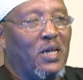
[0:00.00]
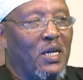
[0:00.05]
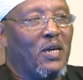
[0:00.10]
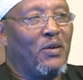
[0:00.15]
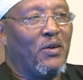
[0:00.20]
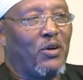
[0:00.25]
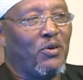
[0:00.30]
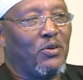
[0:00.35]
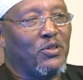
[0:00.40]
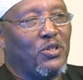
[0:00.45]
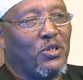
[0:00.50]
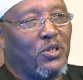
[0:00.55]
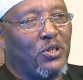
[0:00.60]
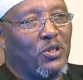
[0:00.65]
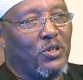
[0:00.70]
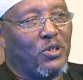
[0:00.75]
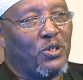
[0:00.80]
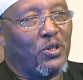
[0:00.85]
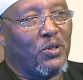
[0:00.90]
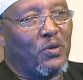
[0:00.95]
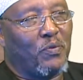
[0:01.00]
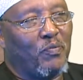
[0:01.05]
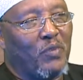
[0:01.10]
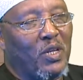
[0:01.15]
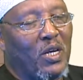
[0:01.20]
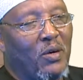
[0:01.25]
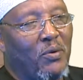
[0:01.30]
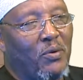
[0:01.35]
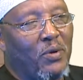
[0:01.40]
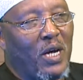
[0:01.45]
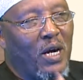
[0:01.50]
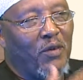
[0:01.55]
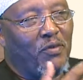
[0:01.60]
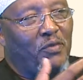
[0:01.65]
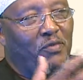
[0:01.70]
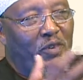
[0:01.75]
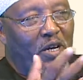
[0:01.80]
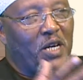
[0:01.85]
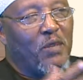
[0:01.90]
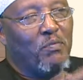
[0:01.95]
In our constitution, we have a
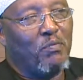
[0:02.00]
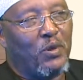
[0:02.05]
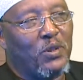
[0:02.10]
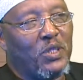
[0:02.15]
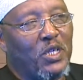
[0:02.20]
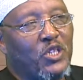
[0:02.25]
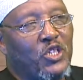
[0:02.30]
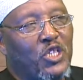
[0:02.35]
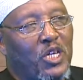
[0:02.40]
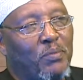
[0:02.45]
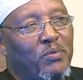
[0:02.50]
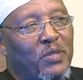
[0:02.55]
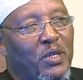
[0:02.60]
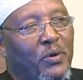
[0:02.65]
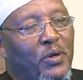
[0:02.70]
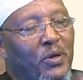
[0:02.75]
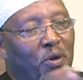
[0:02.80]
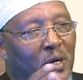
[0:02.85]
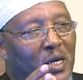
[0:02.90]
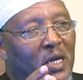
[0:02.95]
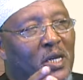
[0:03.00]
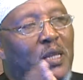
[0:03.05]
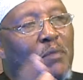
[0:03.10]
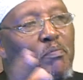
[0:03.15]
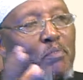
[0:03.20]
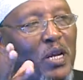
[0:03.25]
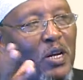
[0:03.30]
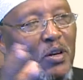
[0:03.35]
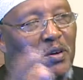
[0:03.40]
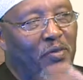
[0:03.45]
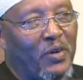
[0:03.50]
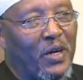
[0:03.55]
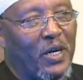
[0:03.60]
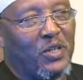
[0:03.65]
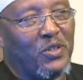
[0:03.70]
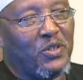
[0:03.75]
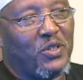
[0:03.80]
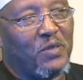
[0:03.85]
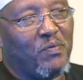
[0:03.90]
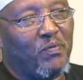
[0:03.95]
very important chapter. We call it the Bill of
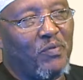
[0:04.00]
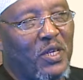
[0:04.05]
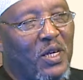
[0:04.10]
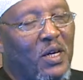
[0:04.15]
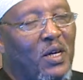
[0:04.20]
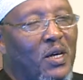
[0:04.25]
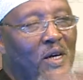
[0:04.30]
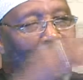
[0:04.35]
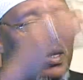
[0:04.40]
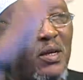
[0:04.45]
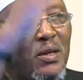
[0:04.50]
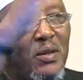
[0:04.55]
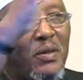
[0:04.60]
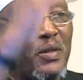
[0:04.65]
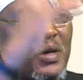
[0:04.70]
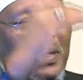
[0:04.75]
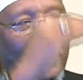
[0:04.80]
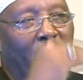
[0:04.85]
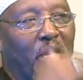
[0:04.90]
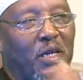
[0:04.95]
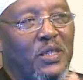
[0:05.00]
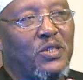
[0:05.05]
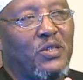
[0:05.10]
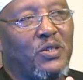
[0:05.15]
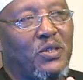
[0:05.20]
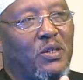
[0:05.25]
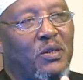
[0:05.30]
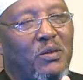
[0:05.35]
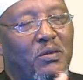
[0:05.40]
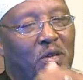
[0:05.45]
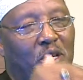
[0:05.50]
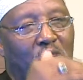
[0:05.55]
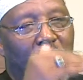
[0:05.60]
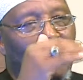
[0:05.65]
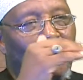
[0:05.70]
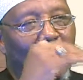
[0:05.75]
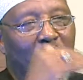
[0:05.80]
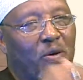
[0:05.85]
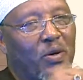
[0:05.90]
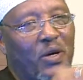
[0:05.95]
Rights. The rights, the
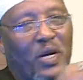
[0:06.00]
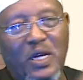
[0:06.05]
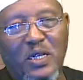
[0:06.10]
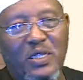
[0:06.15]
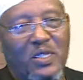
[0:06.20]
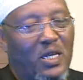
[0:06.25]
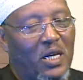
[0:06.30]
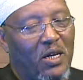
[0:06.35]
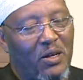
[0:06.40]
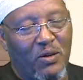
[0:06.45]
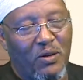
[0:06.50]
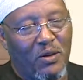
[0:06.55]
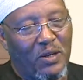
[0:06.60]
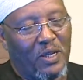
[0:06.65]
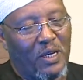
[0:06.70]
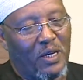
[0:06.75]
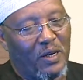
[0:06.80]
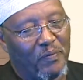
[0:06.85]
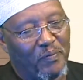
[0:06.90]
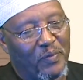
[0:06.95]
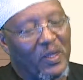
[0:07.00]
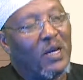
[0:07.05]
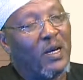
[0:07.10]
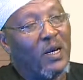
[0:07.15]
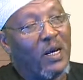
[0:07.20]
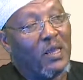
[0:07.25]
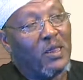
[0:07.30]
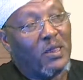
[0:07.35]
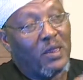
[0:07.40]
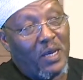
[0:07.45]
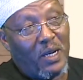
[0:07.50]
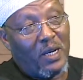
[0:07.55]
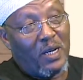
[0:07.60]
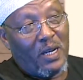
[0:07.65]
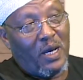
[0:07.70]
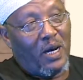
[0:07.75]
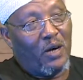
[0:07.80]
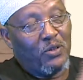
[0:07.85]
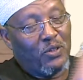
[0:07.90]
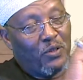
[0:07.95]
human rights are all there. And then
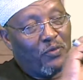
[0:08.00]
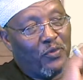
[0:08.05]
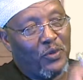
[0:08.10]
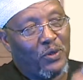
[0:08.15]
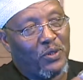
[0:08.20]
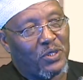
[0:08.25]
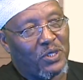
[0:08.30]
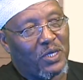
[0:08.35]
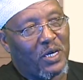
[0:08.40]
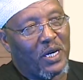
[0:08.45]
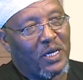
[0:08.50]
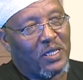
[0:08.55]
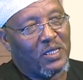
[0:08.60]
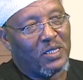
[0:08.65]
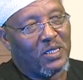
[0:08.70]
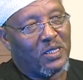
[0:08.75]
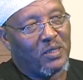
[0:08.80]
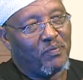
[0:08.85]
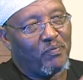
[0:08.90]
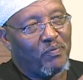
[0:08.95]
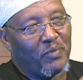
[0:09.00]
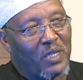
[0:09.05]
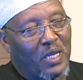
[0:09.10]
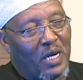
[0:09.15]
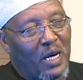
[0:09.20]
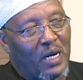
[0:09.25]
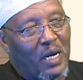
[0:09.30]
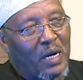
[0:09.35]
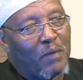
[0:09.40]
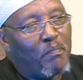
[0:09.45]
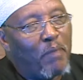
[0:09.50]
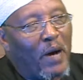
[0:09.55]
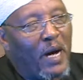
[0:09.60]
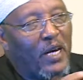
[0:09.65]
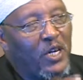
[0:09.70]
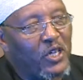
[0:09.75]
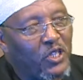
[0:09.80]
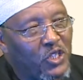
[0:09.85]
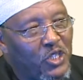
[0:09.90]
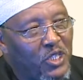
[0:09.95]
out of those rights, they are
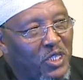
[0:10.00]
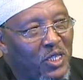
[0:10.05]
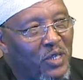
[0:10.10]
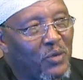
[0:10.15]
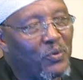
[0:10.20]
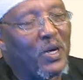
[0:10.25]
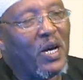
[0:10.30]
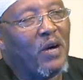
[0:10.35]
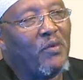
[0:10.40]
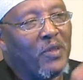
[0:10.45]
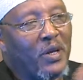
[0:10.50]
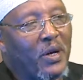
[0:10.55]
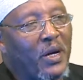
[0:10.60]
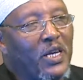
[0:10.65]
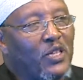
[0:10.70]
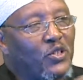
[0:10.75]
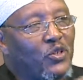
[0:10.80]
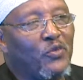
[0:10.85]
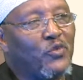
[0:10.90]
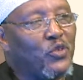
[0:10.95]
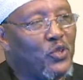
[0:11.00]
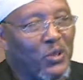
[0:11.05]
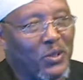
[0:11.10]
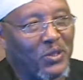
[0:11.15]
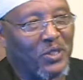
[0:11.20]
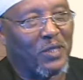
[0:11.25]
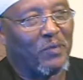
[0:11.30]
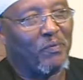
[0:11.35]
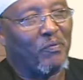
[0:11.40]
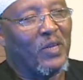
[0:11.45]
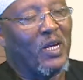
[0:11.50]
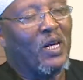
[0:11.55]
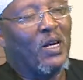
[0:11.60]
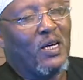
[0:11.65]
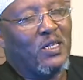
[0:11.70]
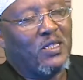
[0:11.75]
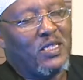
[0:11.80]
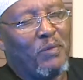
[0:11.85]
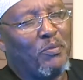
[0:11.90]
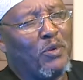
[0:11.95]
unpackaged. We have the rights of children.
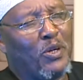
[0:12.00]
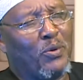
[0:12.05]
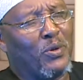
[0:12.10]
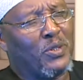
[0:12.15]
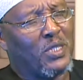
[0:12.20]
And somebody was